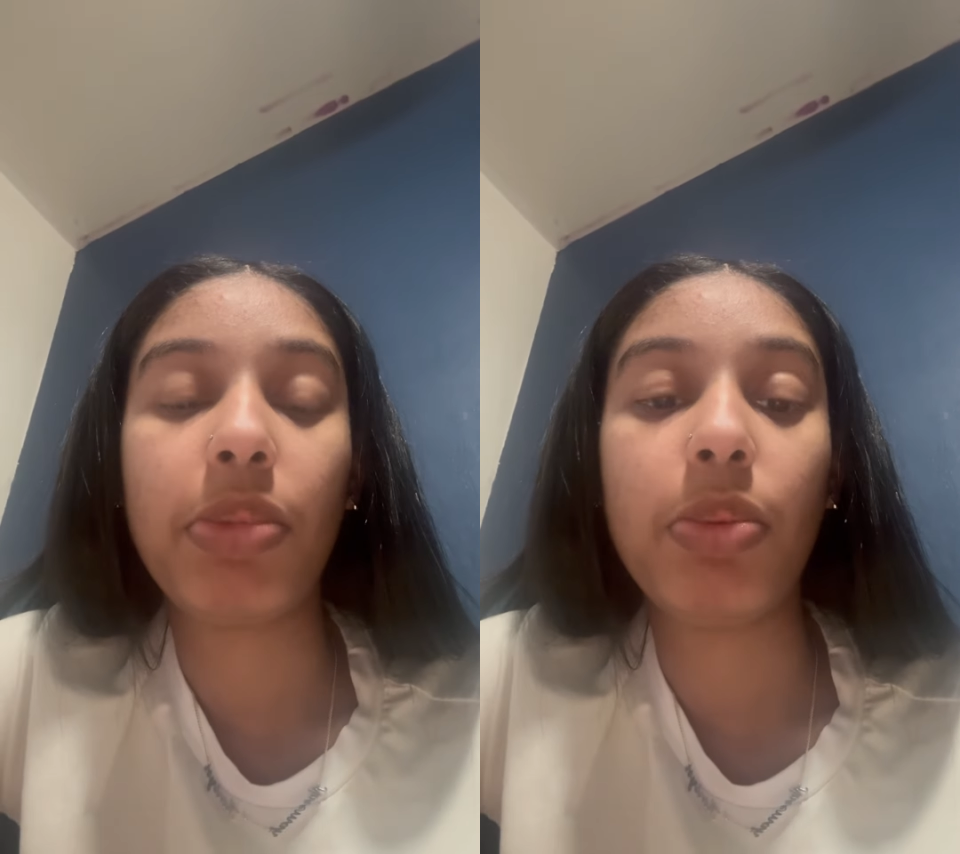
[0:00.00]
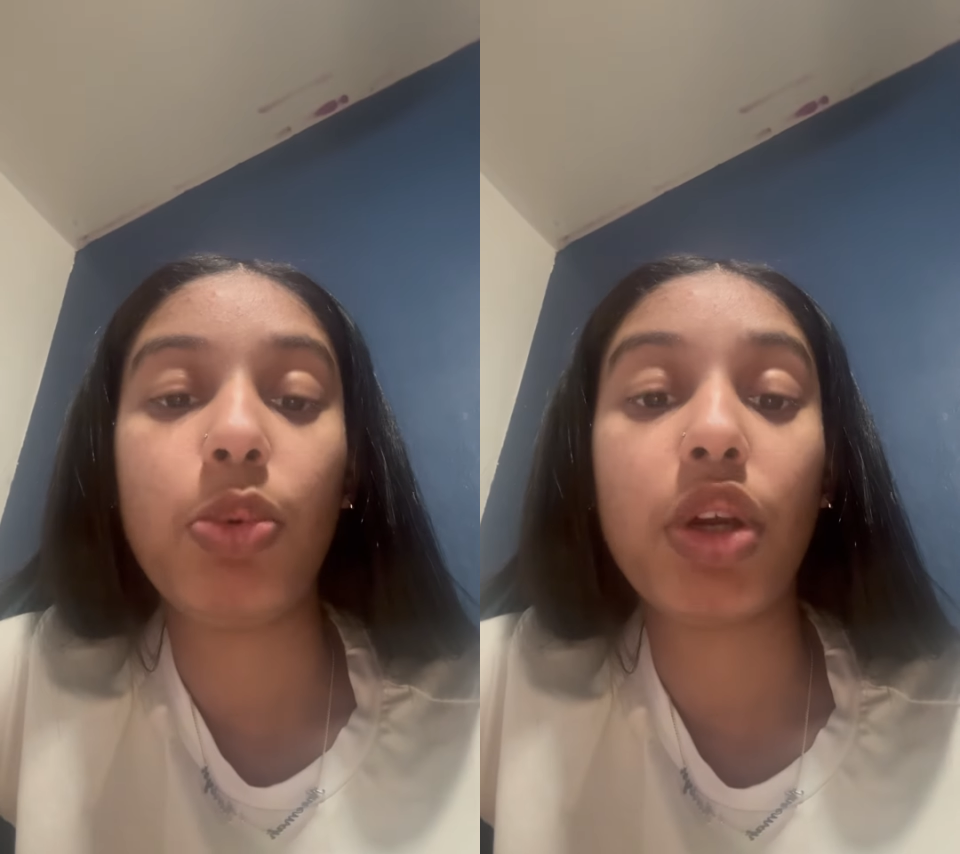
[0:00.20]

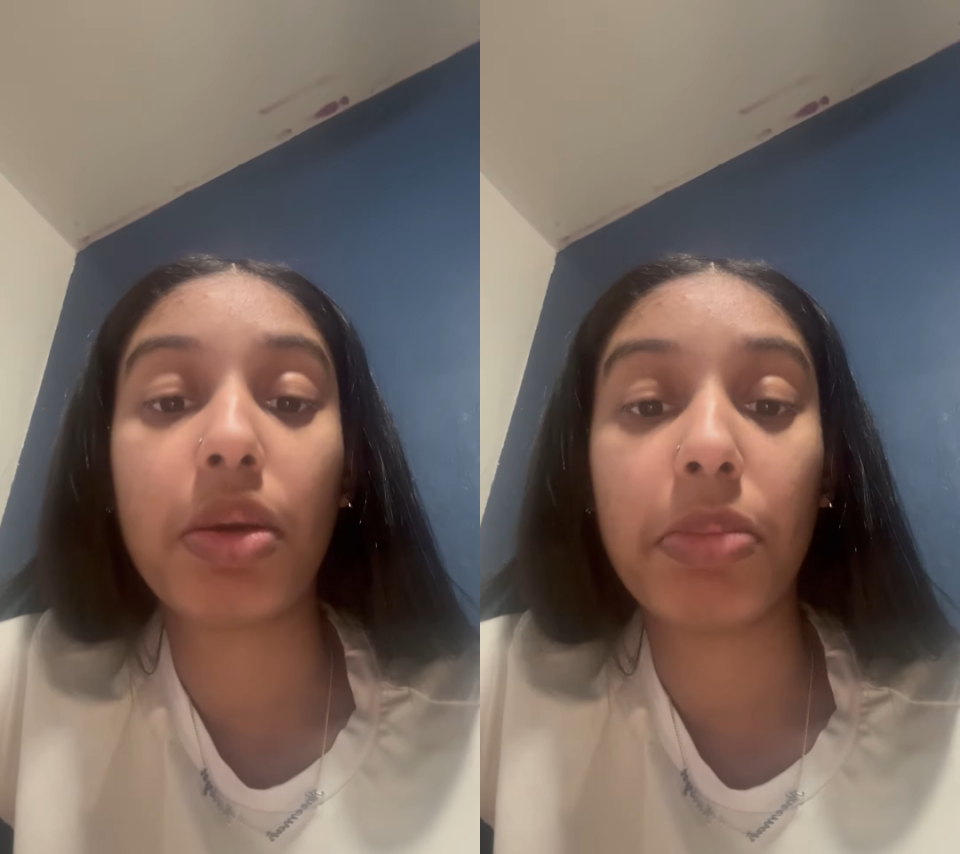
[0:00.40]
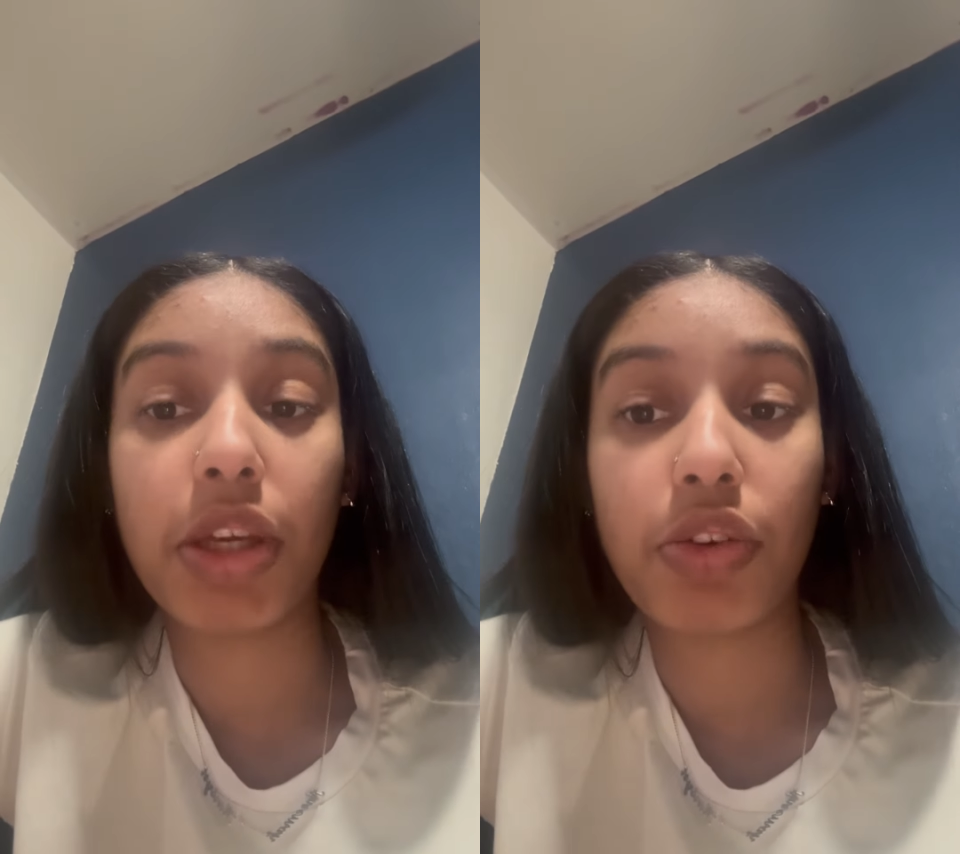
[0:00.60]
people
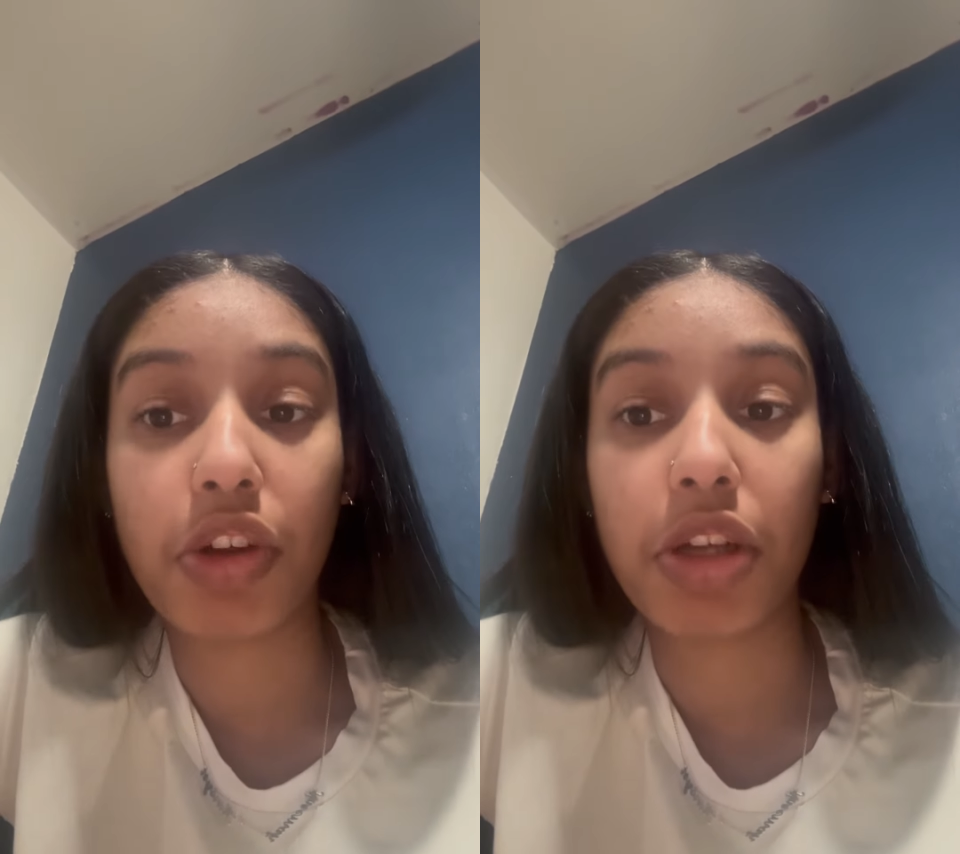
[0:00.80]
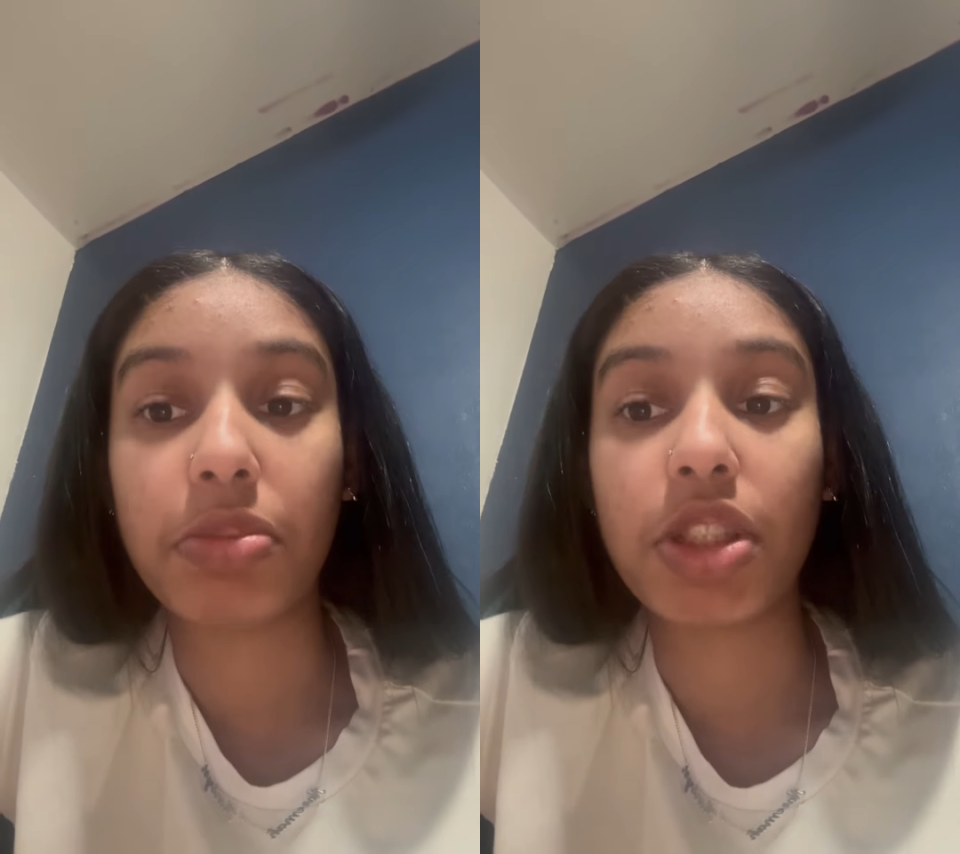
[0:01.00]
commit
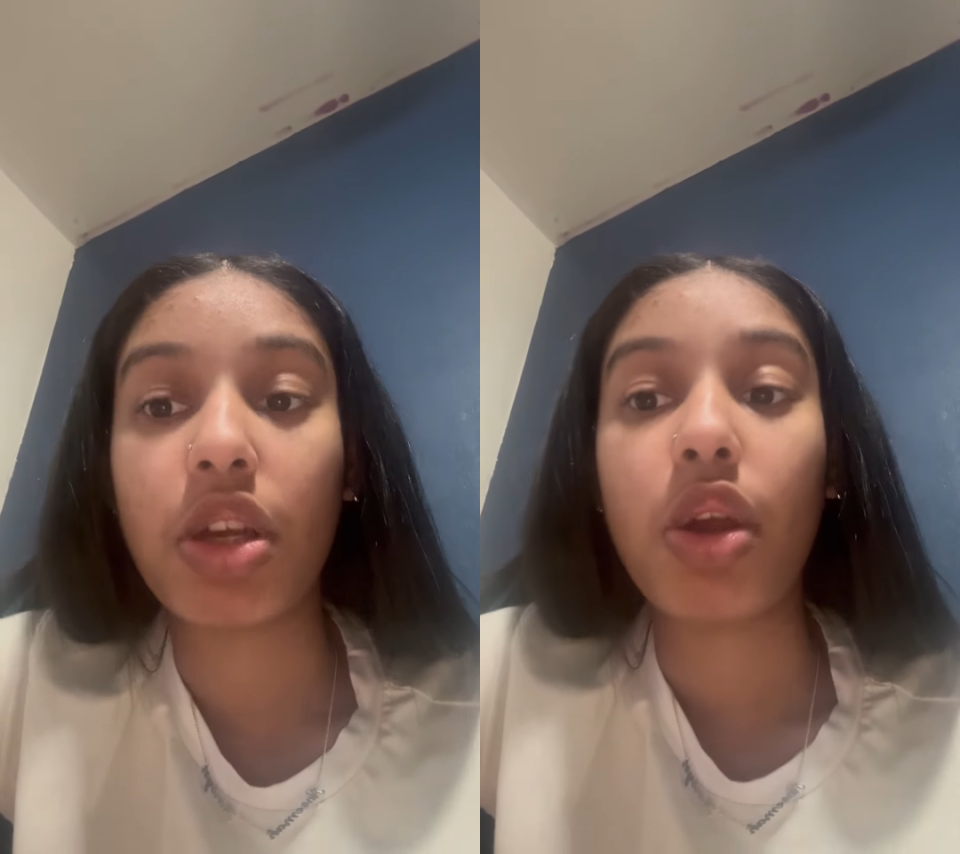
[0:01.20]
crimes.